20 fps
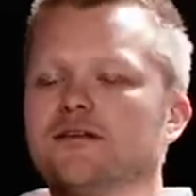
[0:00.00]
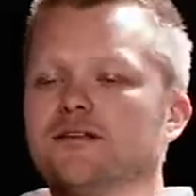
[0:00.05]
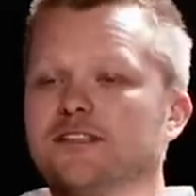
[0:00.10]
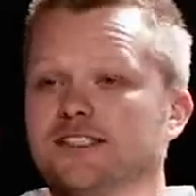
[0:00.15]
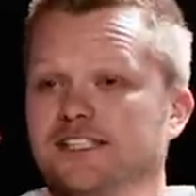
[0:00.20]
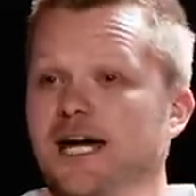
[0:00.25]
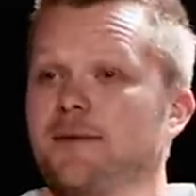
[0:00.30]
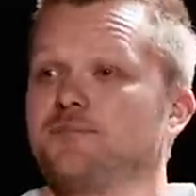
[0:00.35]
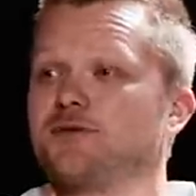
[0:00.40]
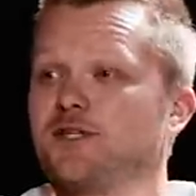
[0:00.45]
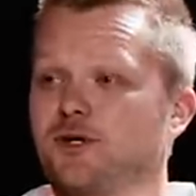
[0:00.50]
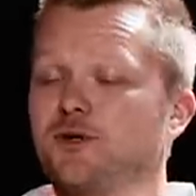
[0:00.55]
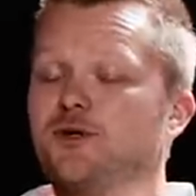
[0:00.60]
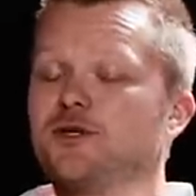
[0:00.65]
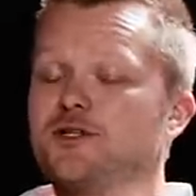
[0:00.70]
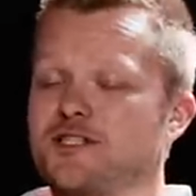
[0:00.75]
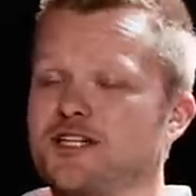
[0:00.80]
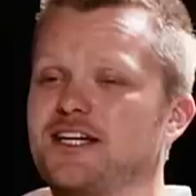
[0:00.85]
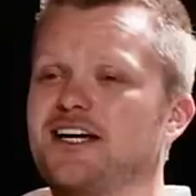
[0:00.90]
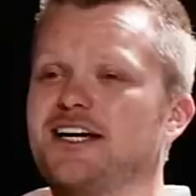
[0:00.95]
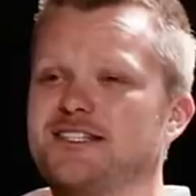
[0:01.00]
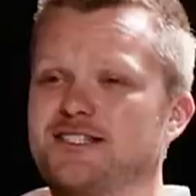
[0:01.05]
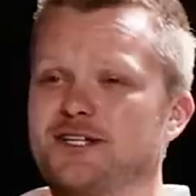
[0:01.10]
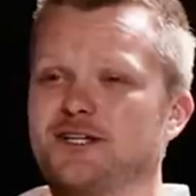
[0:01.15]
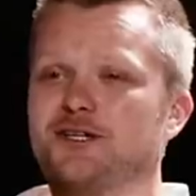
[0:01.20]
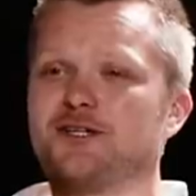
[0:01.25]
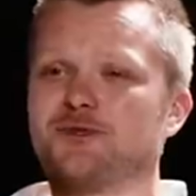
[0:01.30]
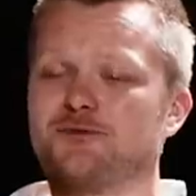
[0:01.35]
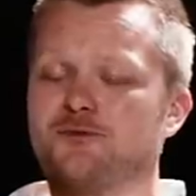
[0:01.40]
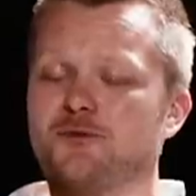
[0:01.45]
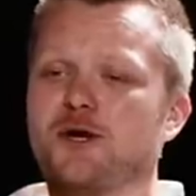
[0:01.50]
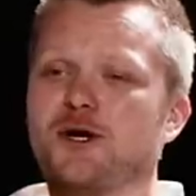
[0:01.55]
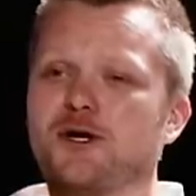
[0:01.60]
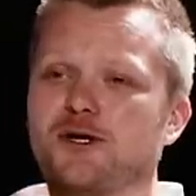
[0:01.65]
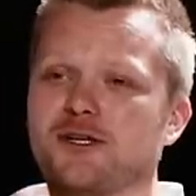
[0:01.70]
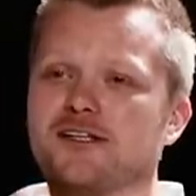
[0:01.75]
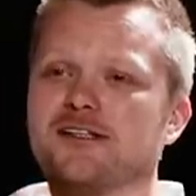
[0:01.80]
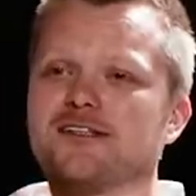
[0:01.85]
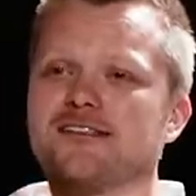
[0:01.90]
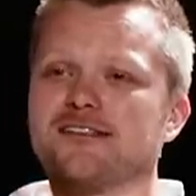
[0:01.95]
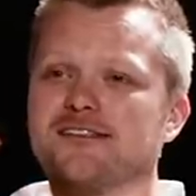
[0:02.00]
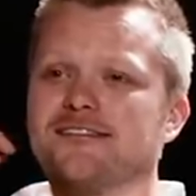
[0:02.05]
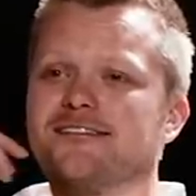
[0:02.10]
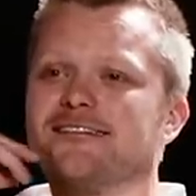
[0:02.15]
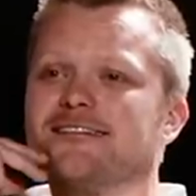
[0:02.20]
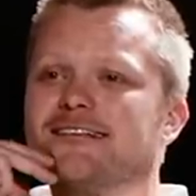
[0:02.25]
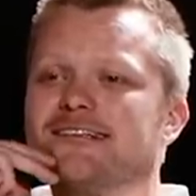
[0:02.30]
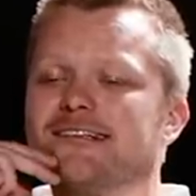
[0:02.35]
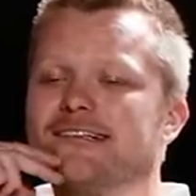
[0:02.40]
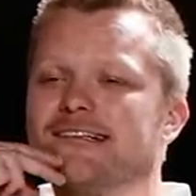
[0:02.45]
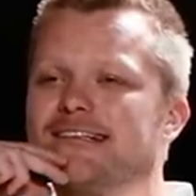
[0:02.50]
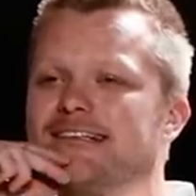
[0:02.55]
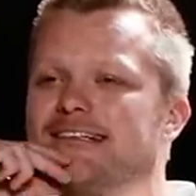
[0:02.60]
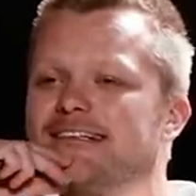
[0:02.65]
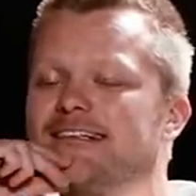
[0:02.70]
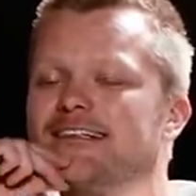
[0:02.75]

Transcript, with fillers: Skeptical is a is a good word. You know.